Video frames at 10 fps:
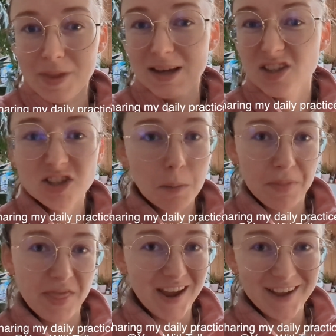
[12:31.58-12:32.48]

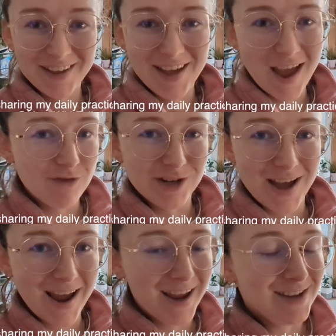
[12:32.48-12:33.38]
something every
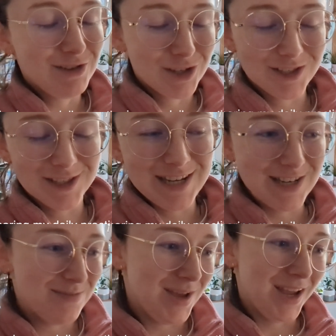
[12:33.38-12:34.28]
day. It doesn't need
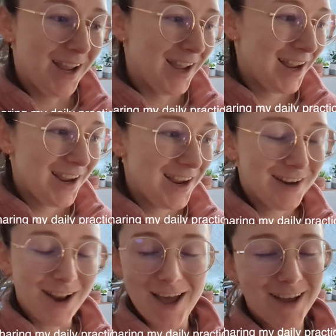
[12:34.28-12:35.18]
to be
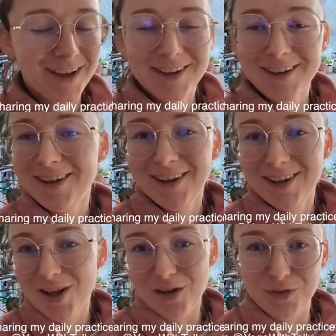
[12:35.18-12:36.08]
like
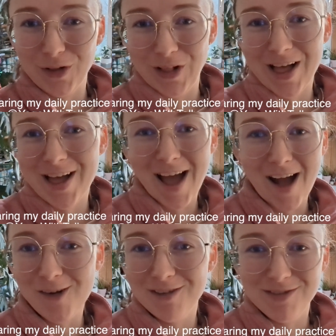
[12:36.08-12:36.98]
a full
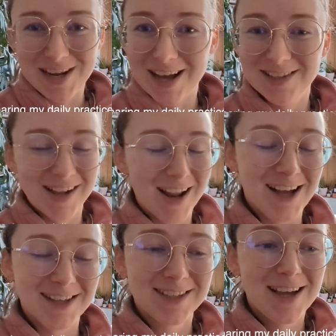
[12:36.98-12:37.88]
hour vinyasa
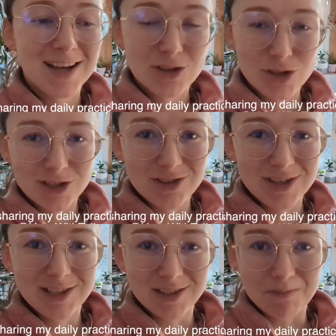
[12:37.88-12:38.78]
class, just
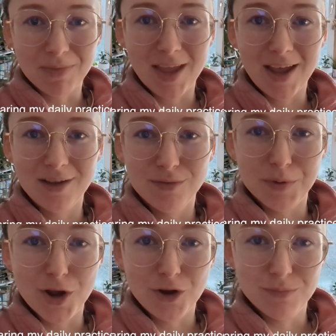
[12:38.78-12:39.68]
doing something for
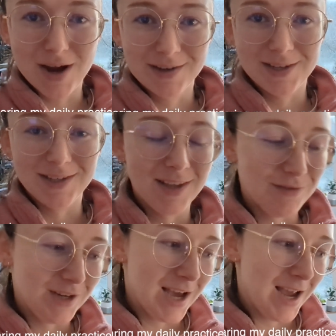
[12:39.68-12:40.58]
my own practice
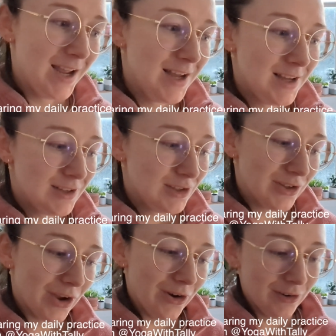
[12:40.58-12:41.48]
every day.
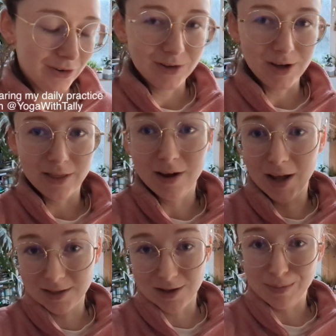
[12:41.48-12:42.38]
So the
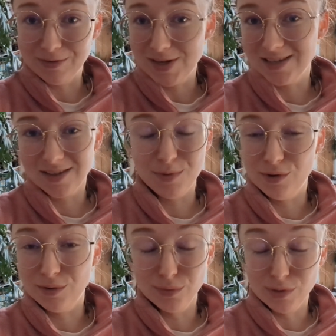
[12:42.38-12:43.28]
last couple of days I've
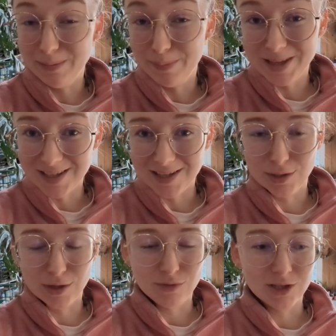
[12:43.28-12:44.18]
been really busy,
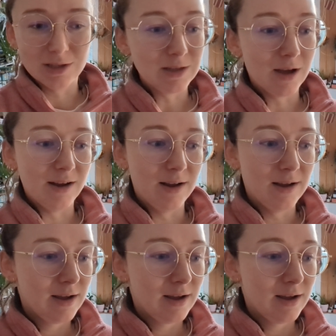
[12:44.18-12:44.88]
so I've just done,